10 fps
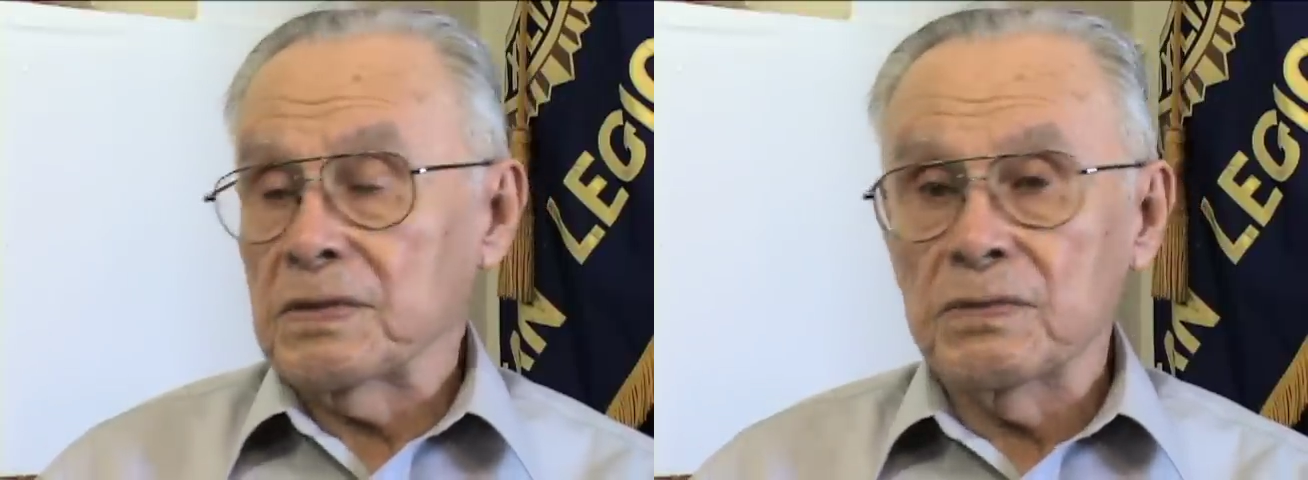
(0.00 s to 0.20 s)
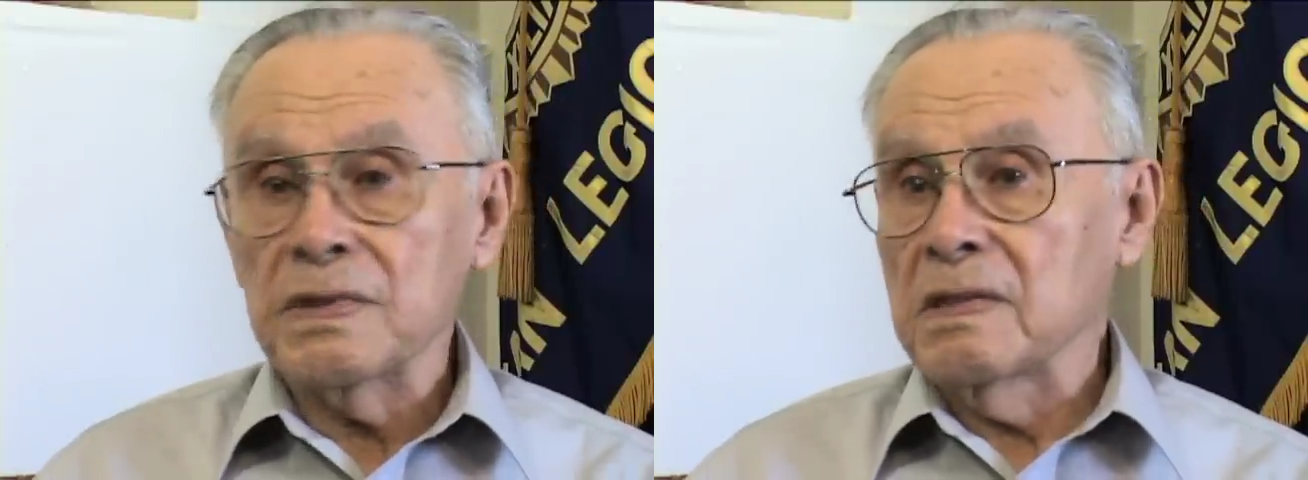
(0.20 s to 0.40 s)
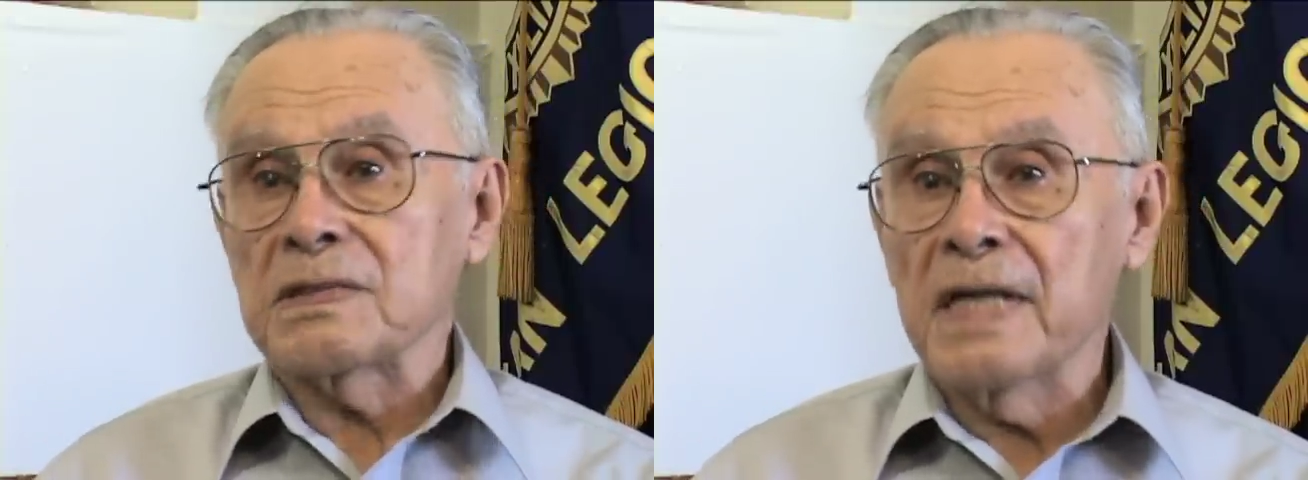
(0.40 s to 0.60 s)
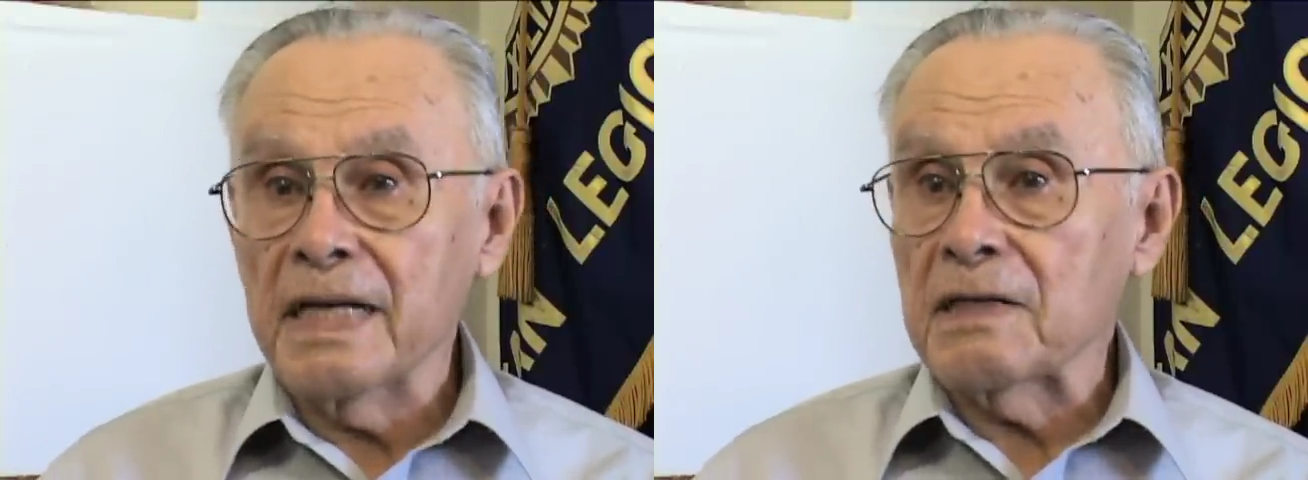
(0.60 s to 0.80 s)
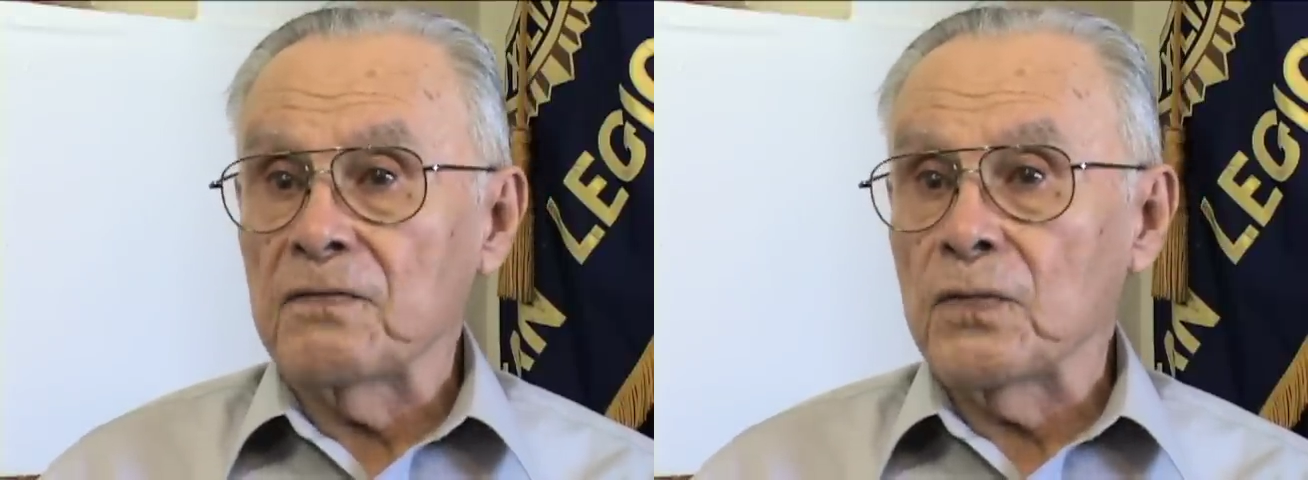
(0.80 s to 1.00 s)
We're an
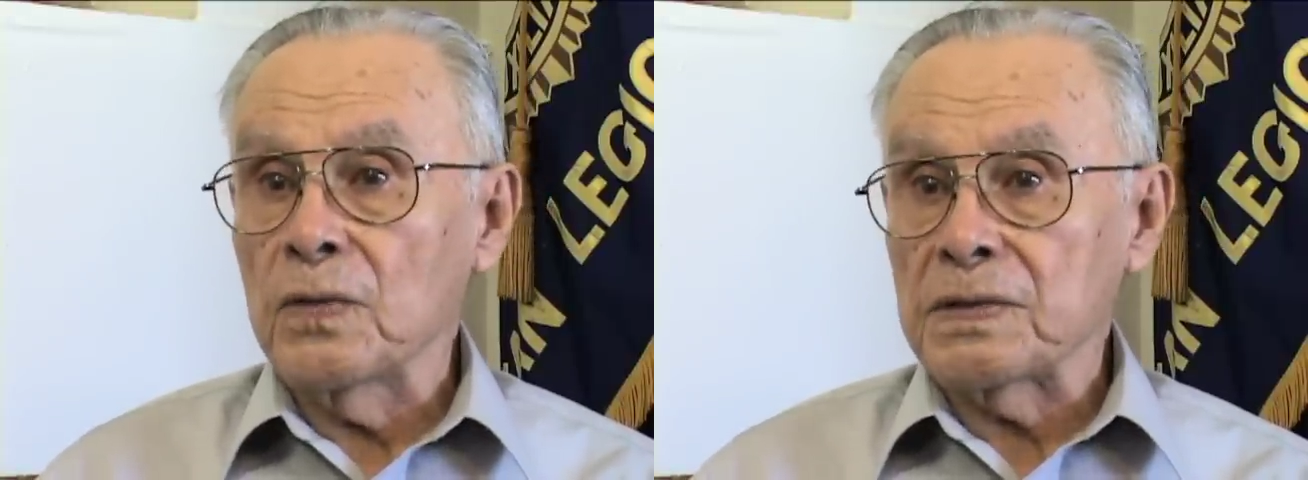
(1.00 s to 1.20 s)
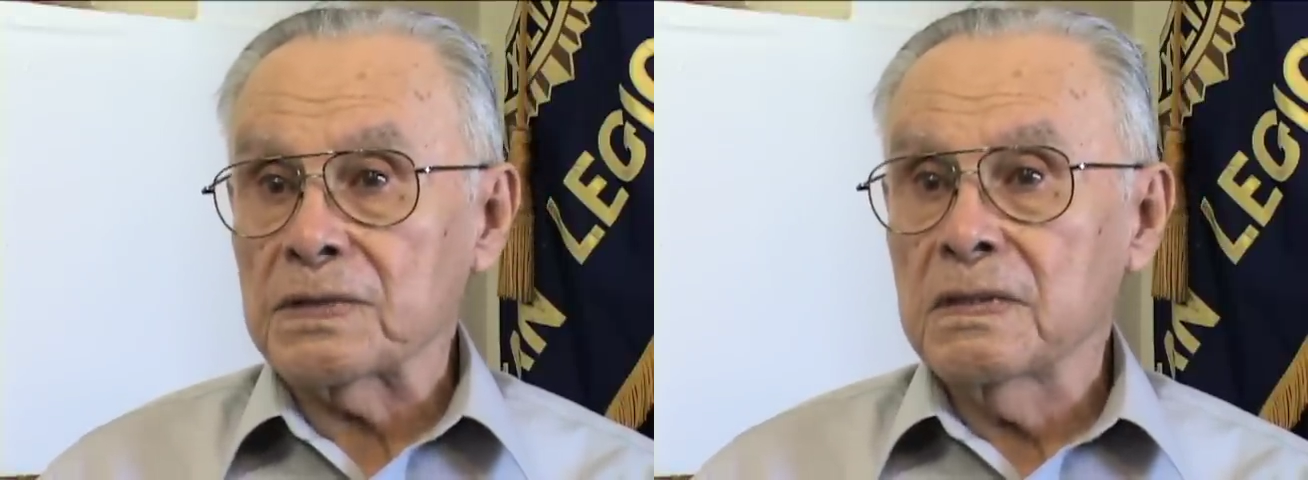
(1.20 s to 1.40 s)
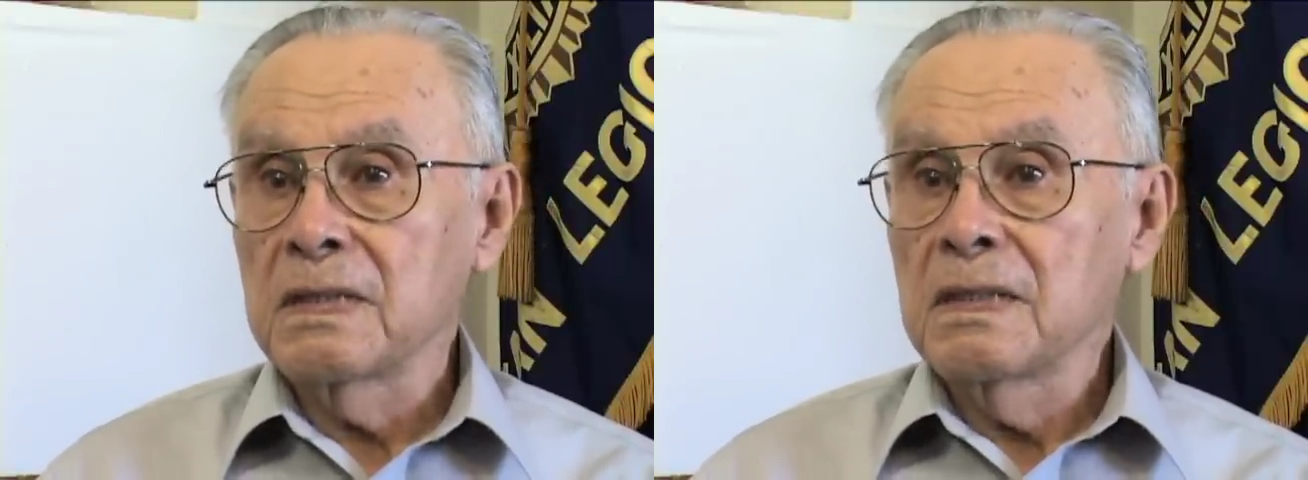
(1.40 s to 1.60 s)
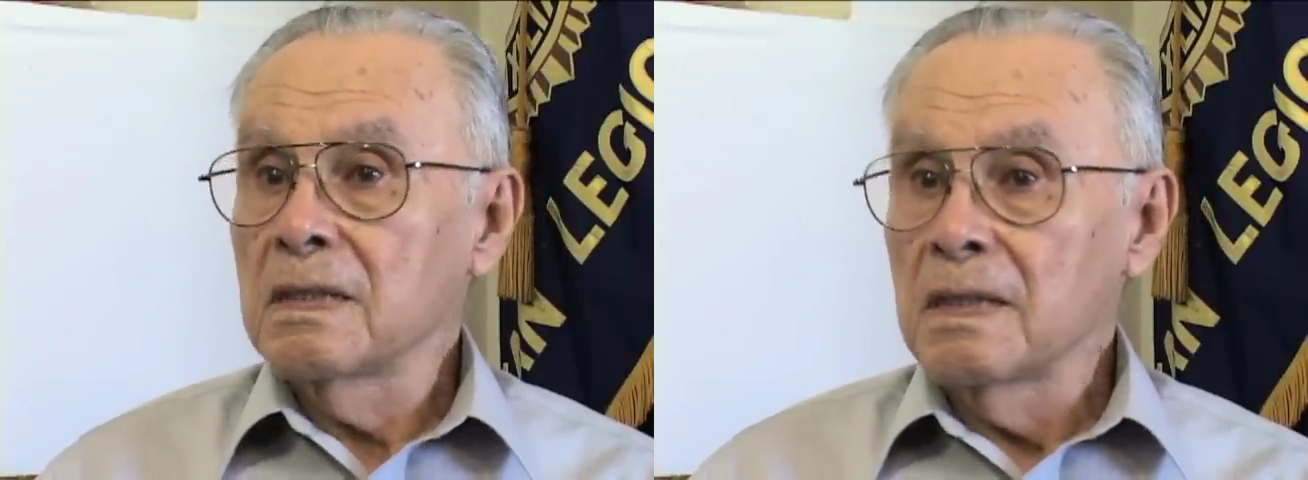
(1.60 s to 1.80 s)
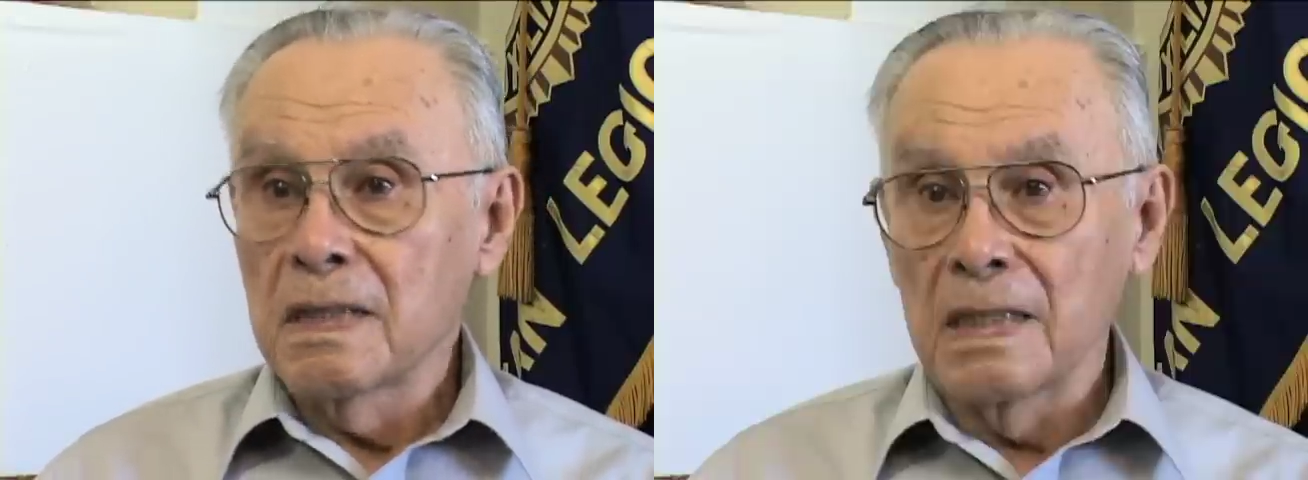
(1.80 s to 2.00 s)
attacking force,
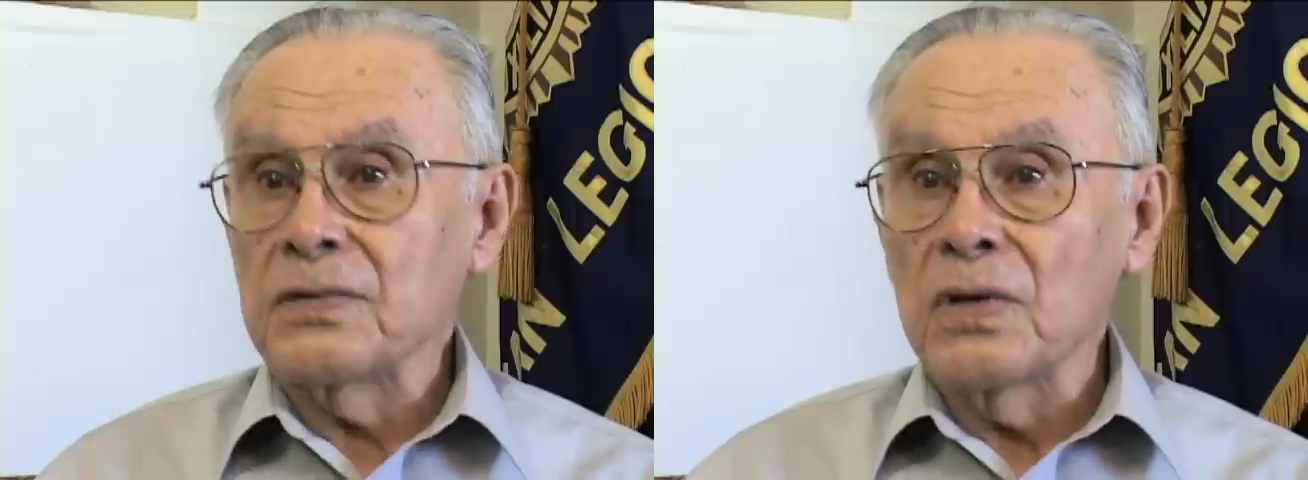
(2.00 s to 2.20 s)
and